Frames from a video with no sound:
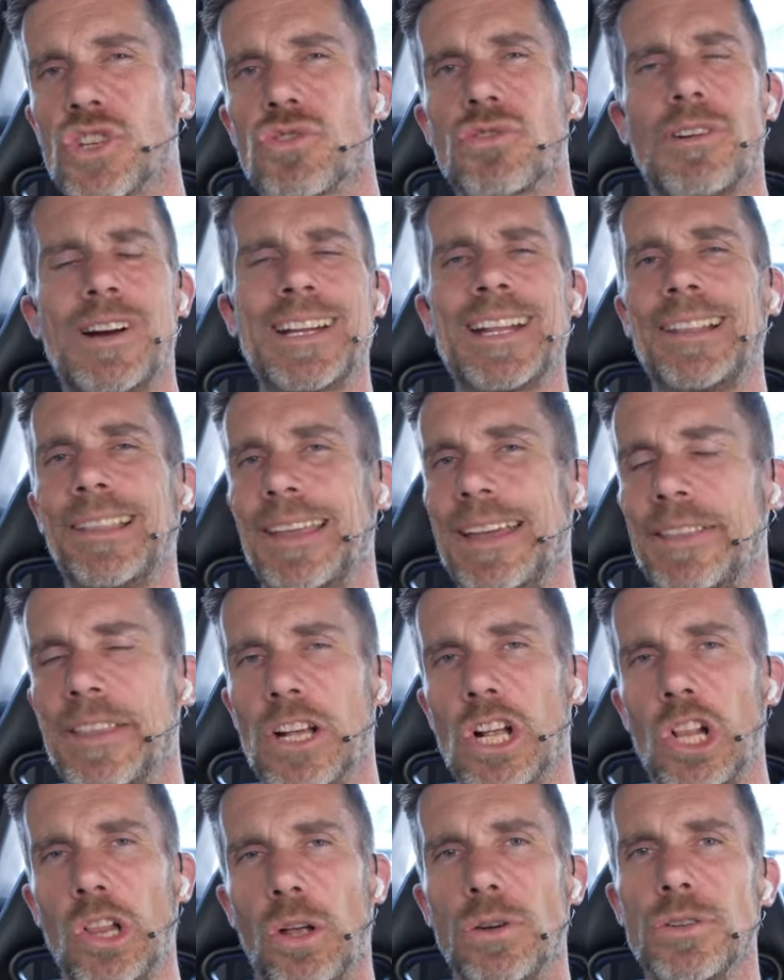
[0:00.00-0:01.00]
trying to let
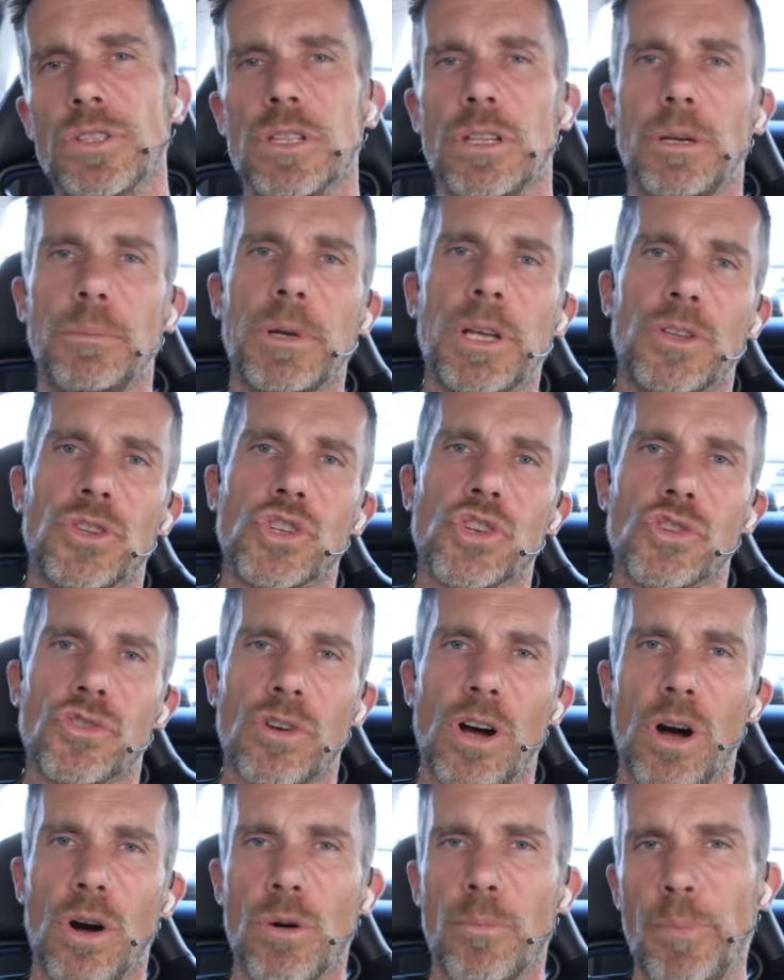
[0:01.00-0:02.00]
the closed loop
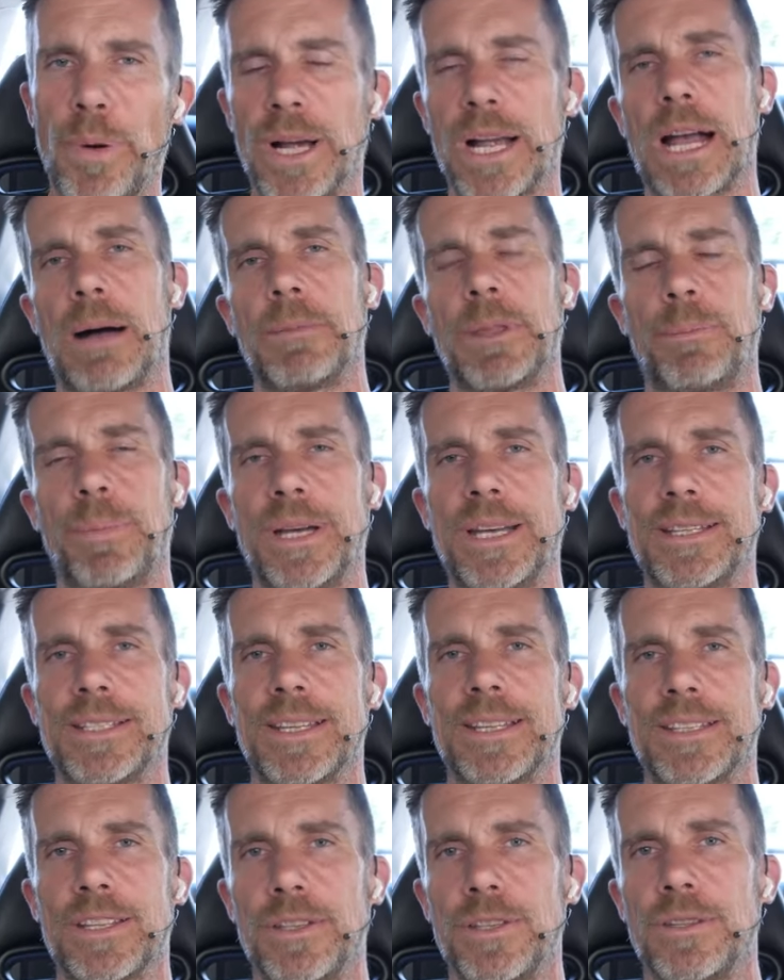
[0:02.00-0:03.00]
control pick up the
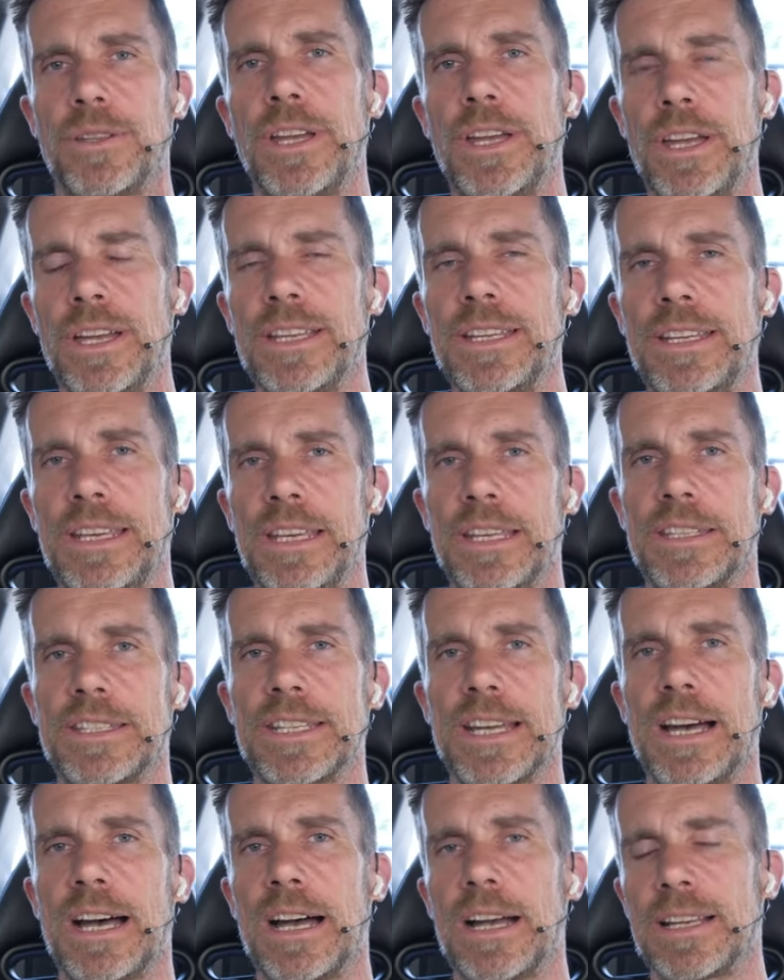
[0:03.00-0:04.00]
pieces and get
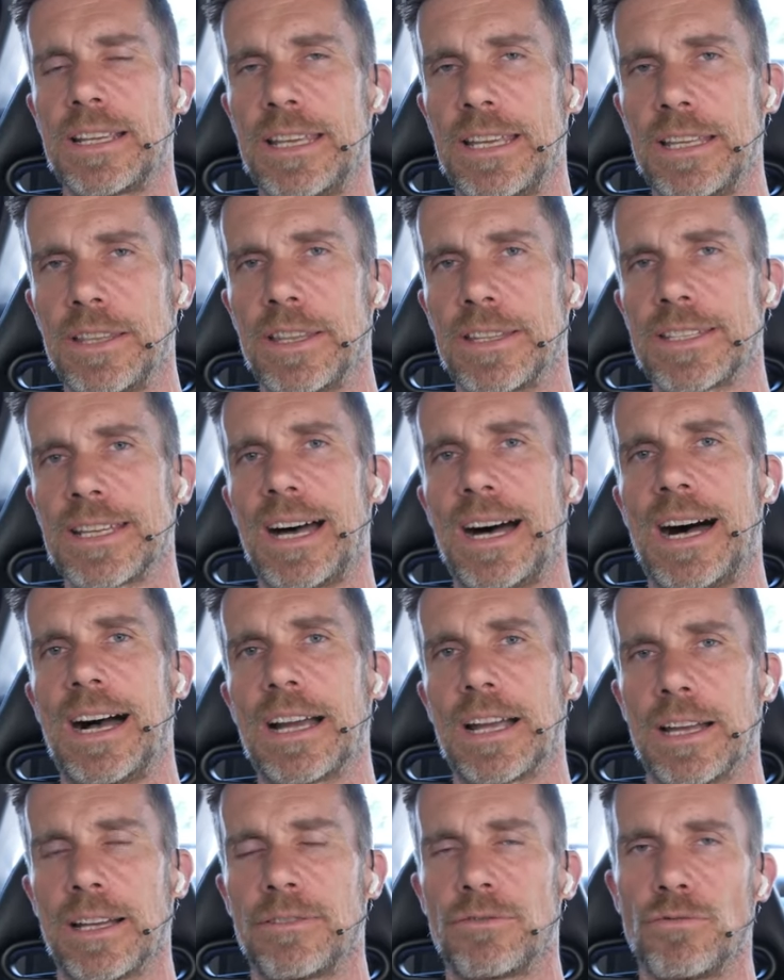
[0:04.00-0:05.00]
the
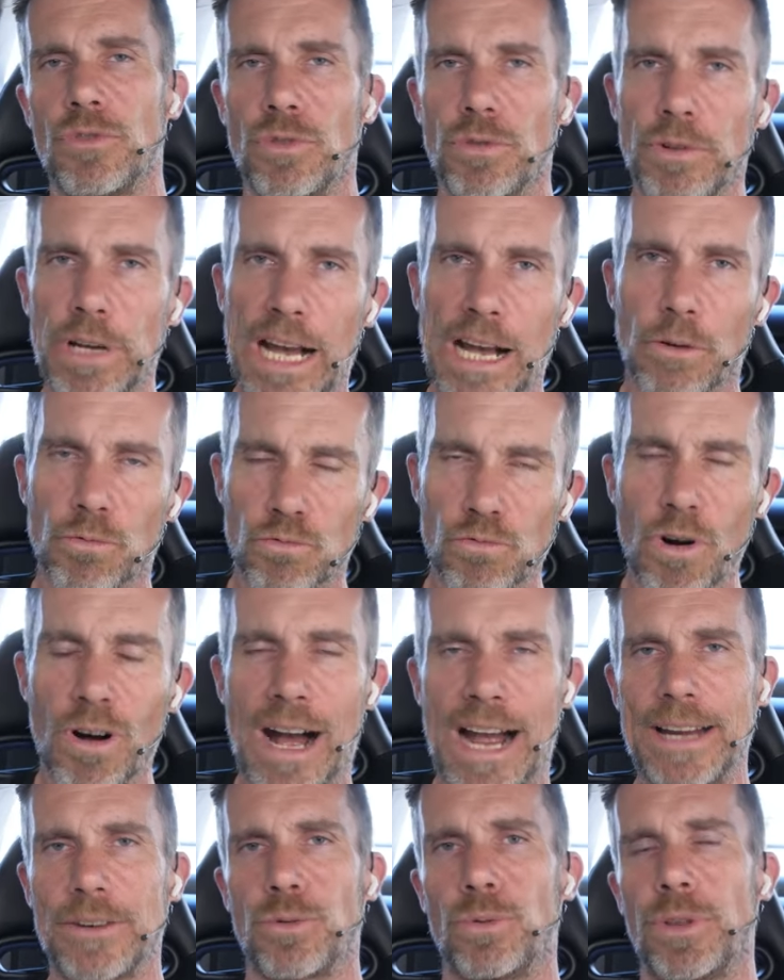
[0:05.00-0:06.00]
target
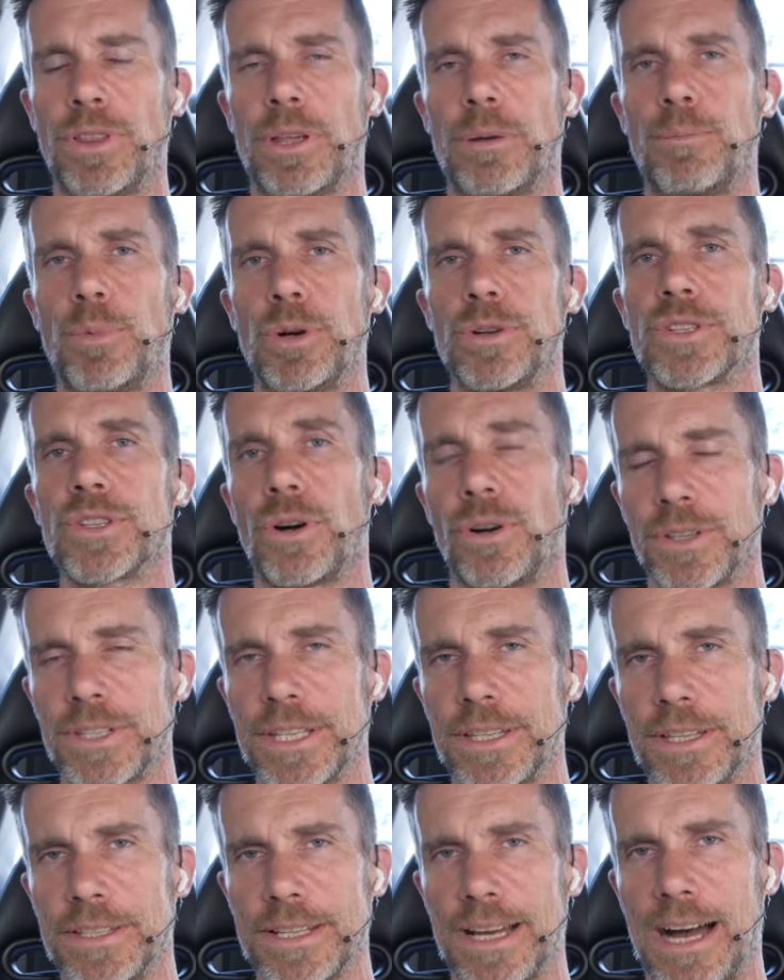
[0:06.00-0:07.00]
right, or the boost
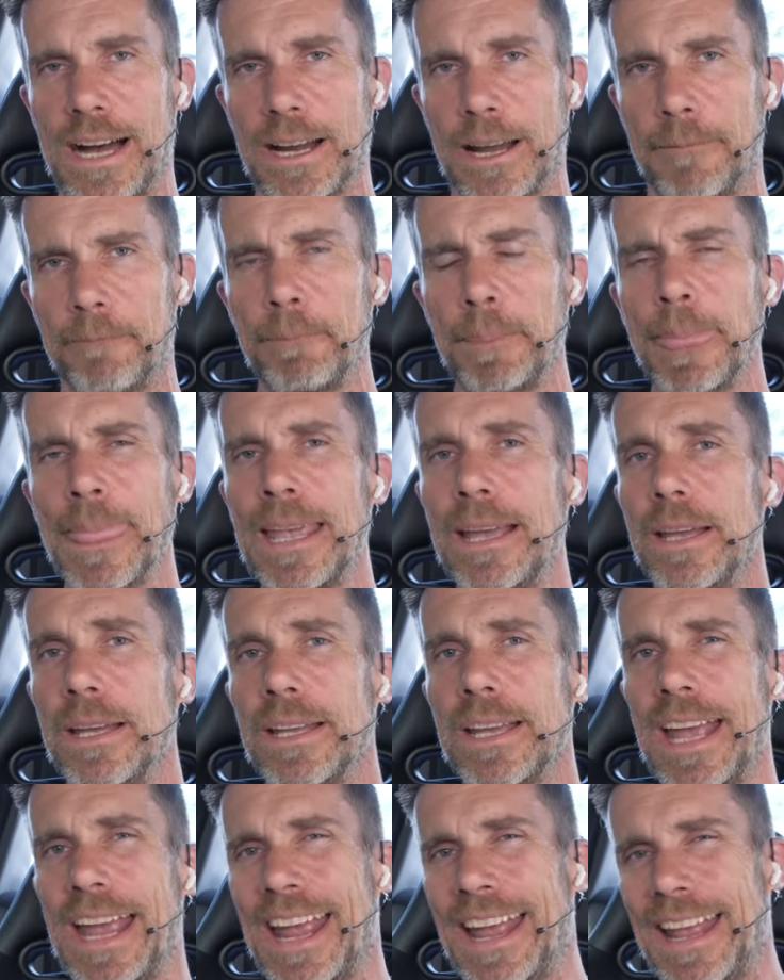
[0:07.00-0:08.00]
onto the target.
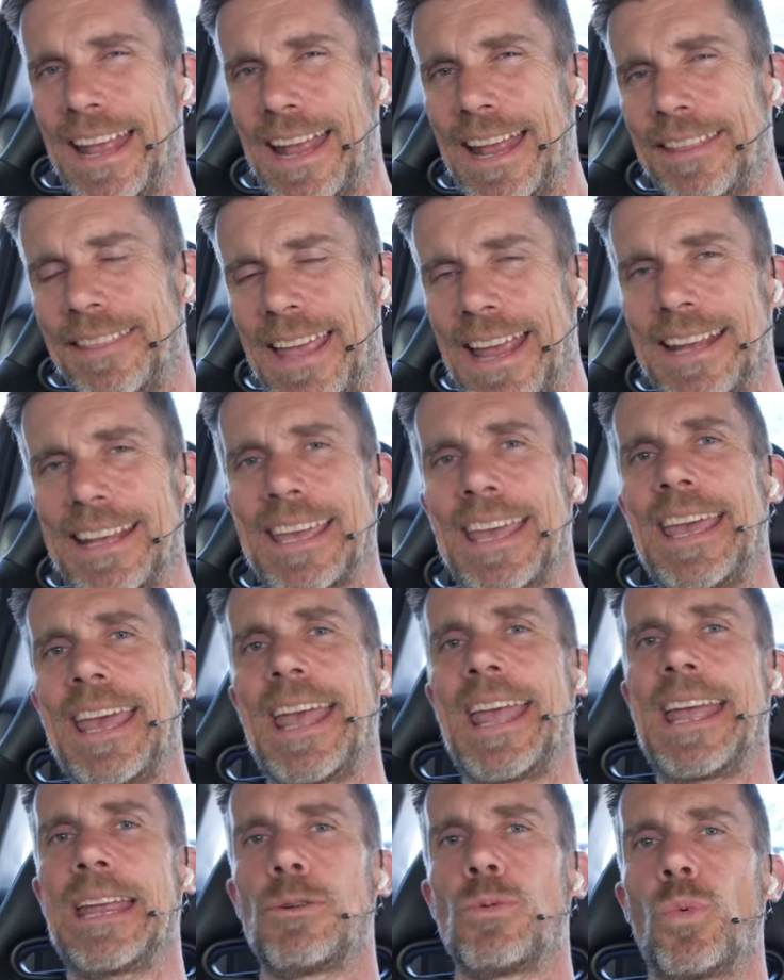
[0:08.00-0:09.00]
And that
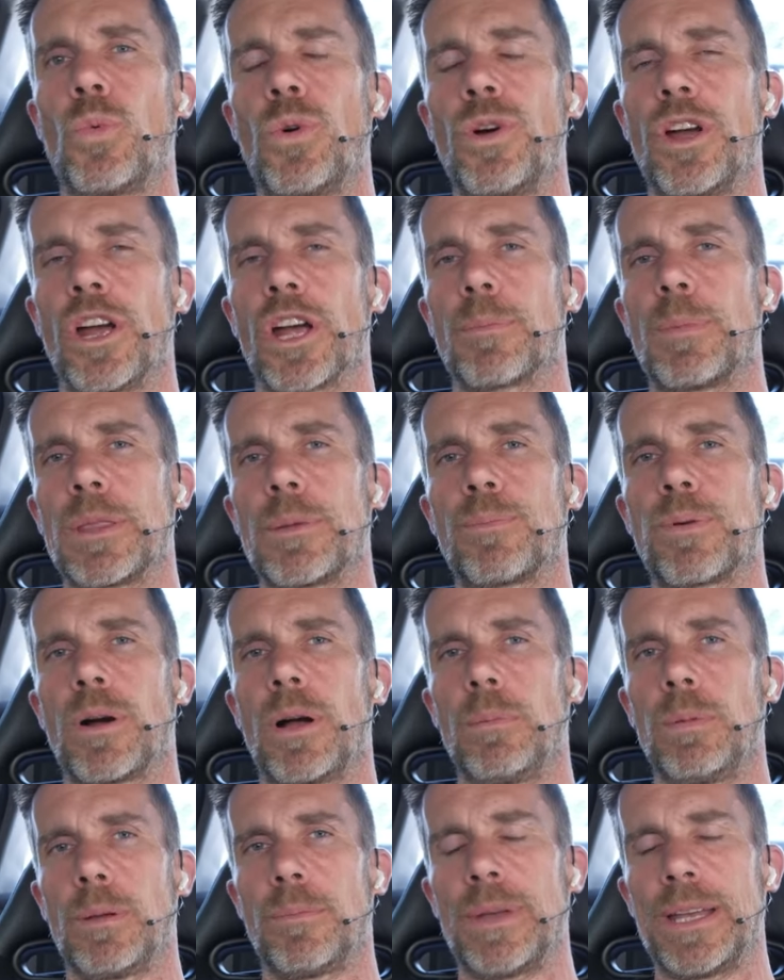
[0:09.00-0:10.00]
can work, but the
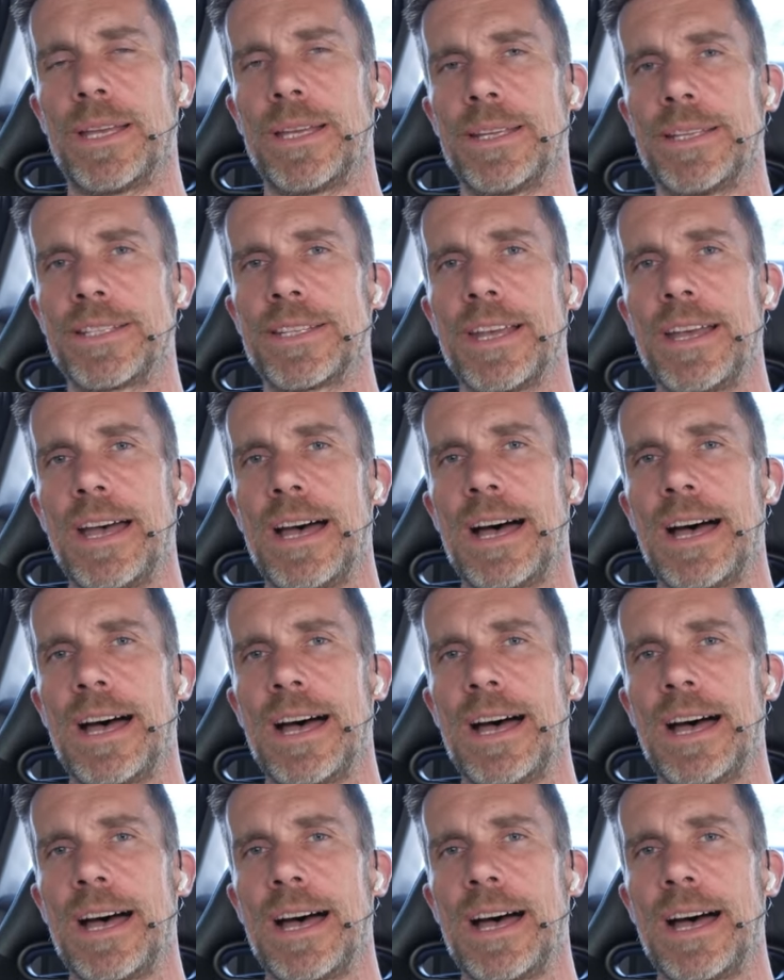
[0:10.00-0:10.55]
problem is